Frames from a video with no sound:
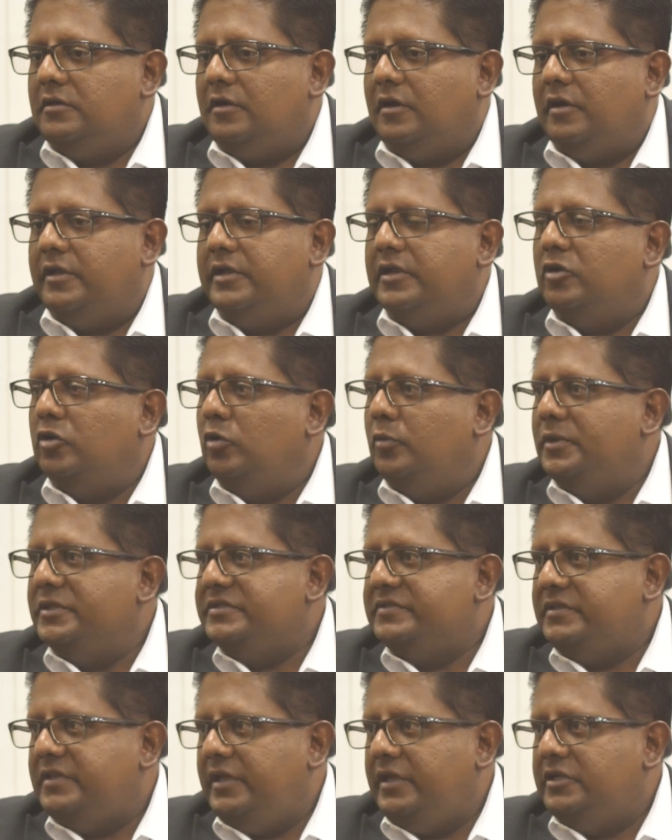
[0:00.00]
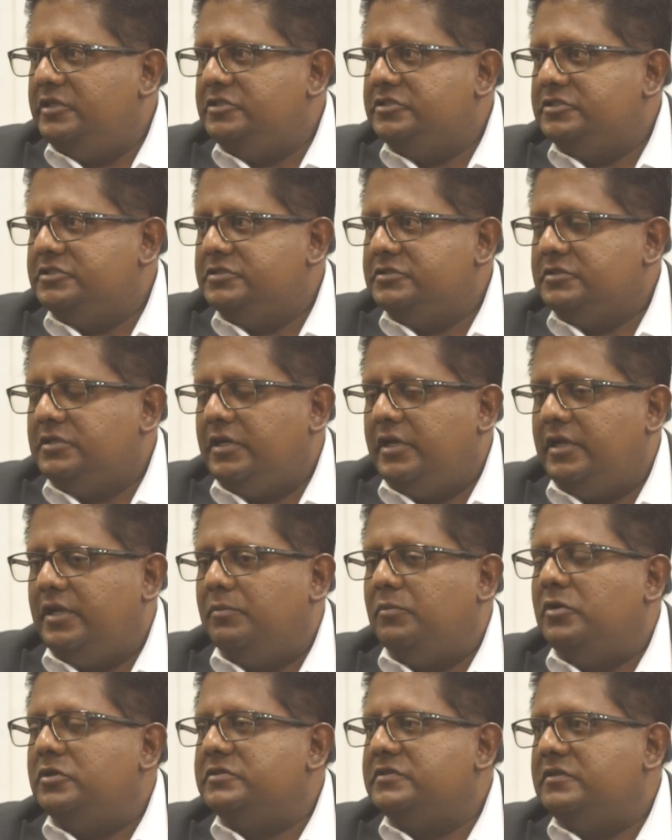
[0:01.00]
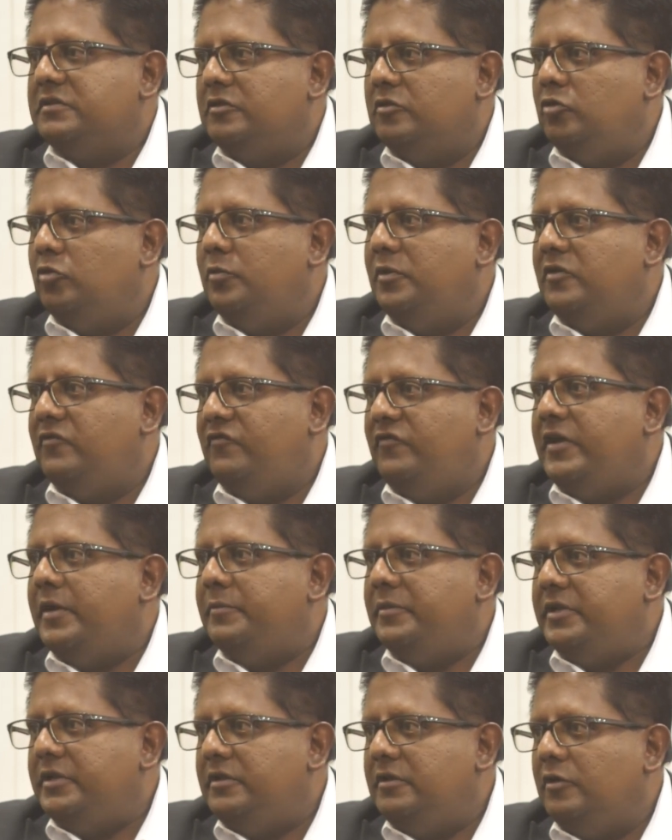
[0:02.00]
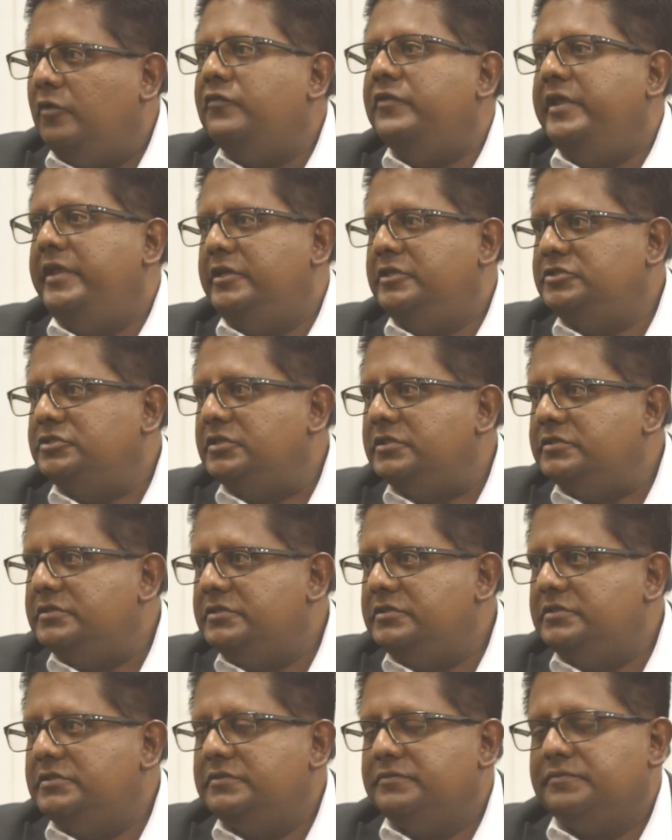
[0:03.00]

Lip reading: on the global stage and amongst the global family of nations.